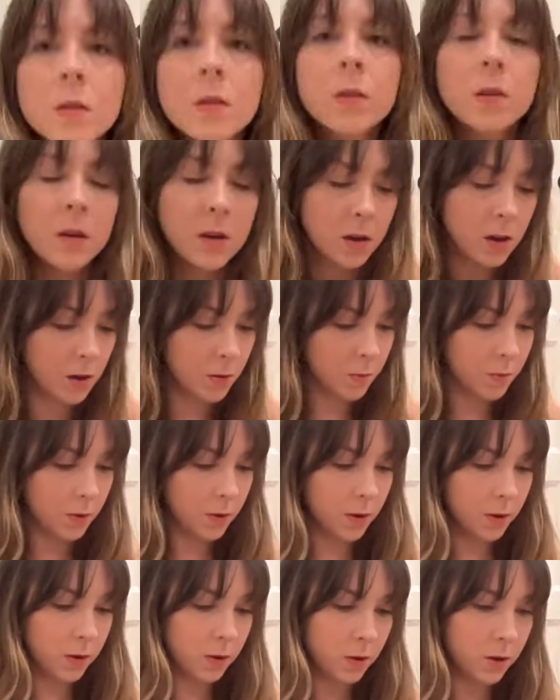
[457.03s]
Keep
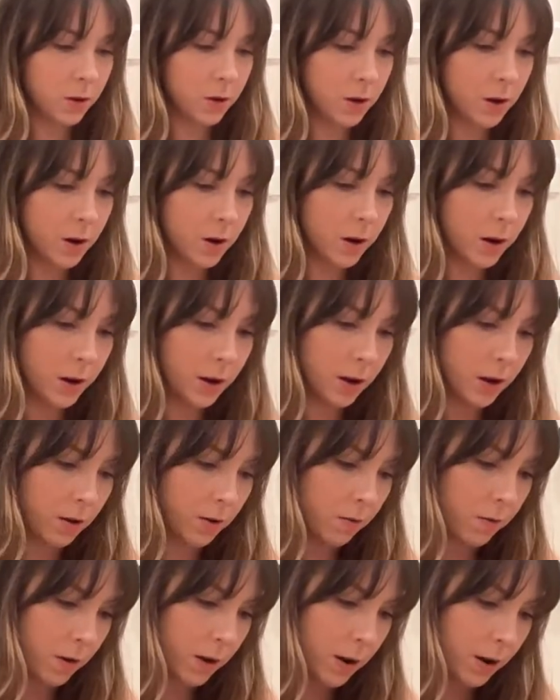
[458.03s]
turning it
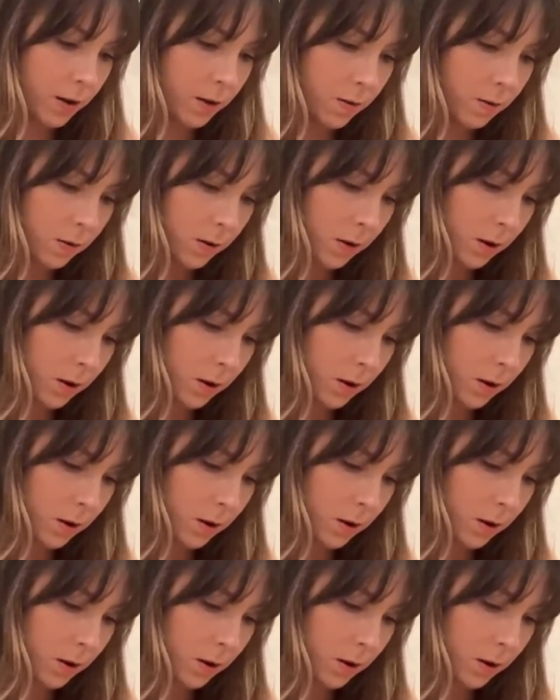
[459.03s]
around.